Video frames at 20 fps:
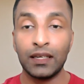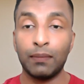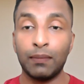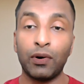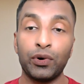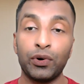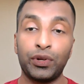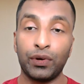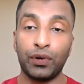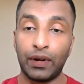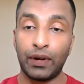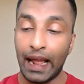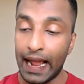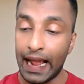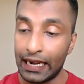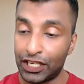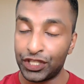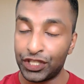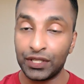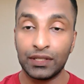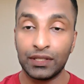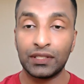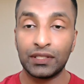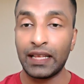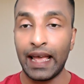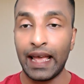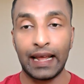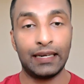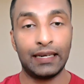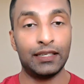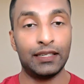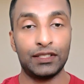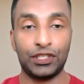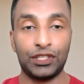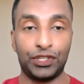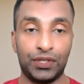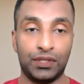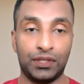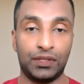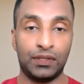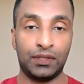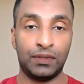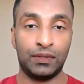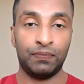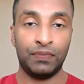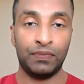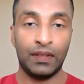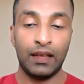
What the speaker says: about your actions and decisions.